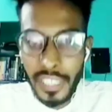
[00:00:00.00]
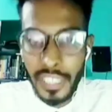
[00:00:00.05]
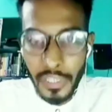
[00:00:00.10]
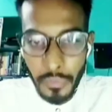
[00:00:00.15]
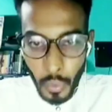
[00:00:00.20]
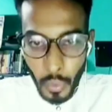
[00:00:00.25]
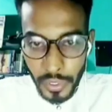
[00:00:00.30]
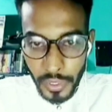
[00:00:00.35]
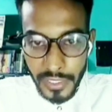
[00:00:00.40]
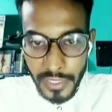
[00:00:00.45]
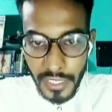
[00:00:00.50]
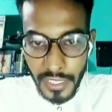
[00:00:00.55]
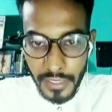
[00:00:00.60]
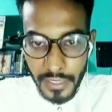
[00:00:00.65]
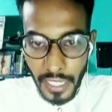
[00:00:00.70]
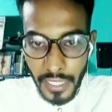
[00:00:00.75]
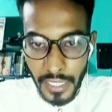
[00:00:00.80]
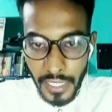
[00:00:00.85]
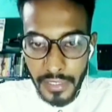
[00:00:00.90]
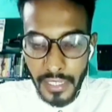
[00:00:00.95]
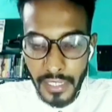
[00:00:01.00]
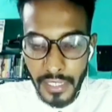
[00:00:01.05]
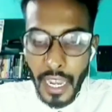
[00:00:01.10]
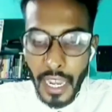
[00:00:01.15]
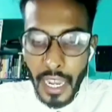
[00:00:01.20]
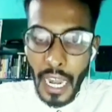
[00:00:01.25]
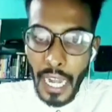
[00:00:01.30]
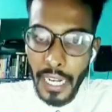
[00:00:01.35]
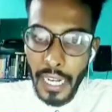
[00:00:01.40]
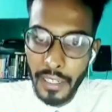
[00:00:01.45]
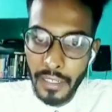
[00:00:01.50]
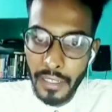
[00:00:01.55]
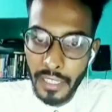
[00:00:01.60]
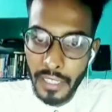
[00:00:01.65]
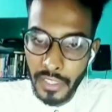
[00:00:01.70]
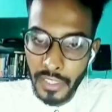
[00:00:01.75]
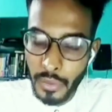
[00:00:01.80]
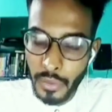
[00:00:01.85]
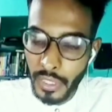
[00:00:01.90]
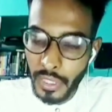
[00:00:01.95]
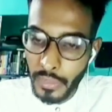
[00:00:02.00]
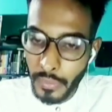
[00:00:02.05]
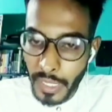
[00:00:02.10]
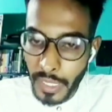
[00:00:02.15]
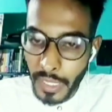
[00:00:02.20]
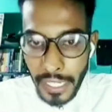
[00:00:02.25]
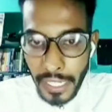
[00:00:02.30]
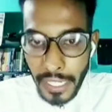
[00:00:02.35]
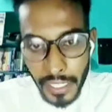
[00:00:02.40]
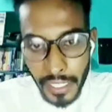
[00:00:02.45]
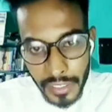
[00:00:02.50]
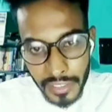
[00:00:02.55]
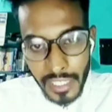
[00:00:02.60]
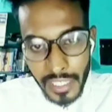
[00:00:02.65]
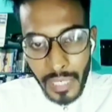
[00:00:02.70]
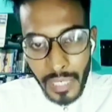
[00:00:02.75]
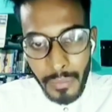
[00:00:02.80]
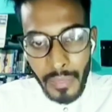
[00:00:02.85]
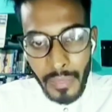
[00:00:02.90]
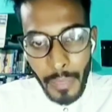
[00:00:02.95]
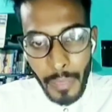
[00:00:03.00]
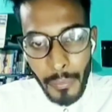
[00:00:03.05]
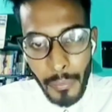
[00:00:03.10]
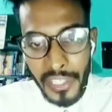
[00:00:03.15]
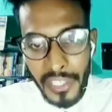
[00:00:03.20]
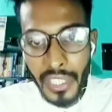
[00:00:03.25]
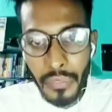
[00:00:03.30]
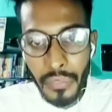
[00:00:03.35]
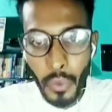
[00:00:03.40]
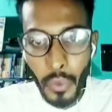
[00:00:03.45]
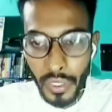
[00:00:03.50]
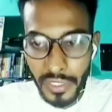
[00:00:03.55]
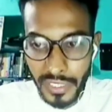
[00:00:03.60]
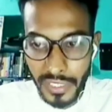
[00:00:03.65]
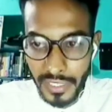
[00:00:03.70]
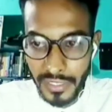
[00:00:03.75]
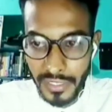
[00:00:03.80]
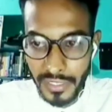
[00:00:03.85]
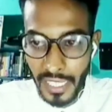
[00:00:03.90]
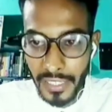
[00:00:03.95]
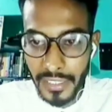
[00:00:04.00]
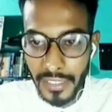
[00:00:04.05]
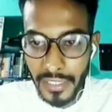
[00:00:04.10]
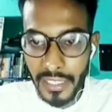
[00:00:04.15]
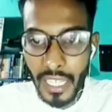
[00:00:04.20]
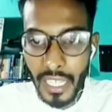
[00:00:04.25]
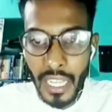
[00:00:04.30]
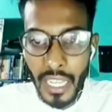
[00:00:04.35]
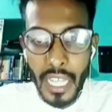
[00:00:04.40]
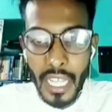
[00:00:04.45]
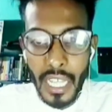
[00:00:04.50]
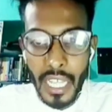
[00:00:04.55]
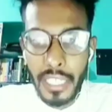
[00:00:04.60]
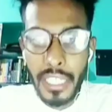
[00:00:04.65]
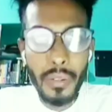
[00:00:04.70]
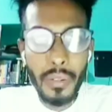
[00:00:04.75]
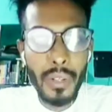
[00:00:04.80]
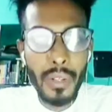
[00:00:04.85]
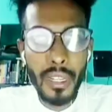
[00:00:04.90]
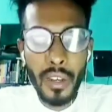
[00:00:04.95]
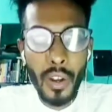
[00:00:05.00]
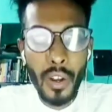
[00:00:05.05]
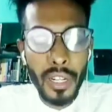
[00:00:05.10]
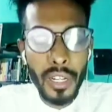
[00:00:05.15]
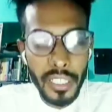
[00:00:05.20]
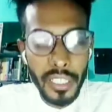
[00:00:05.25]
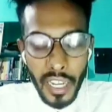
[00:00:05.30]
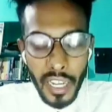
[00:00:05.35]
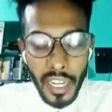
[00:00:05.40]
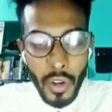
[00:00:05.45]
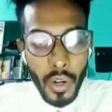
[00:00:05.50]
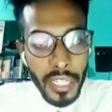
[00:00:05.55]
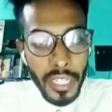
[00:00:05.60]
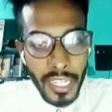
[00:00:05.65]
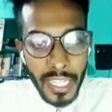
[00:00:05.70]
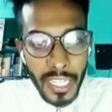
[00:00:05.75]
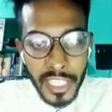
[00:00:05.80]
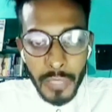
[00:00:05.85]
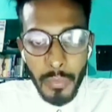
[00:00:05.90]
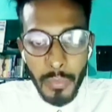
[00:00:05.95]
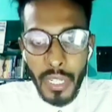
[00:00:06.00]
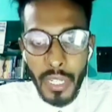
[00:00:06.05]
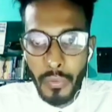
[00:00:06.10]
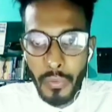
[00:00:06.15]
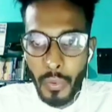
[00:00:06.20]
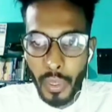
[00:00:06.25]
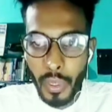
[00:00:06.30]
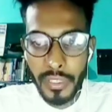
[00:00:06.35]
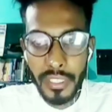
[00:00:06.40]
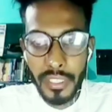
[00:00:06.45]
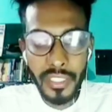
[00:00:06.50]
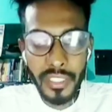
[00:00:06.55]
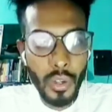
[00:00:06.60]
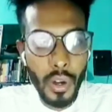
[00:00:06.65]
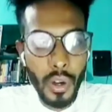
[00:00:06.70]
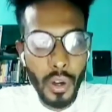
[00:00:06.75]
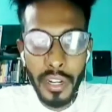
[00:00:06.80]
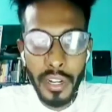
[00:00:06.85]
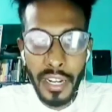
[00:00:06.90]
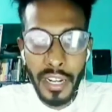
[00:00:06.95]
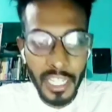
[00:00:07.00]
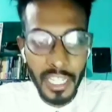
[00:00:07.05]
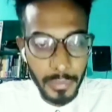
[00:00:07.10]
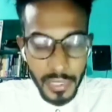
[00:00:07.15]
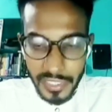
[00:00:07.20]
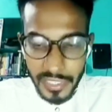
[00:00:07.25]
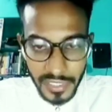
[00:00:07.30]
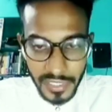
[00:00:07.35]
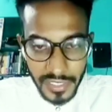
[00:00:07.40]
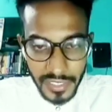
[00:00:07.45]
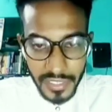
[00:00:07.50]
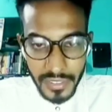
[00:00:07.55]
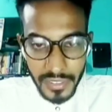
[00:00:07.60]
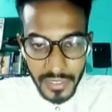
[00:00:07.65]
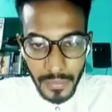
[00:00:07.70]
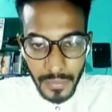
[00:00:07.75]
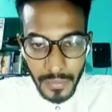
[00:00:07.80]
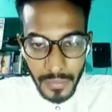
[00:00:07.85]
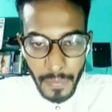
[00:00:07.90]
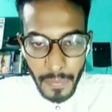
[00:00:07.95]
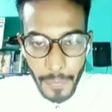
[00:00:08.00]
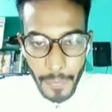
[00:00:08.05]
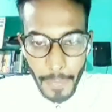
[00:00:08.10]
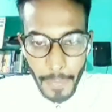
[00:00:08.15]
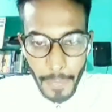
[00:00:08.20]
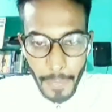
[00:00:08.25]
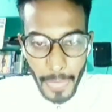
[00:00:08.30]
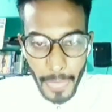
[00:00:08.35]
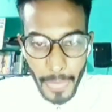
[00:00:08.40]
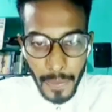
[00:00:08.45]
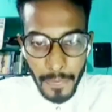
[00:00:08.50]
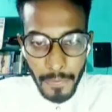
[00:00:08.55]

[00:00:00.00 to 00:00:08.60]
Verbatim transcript: Forensic Science and the student will take same MSc Forensic Science, they will not. They are not eligible for this contract basis. Okay.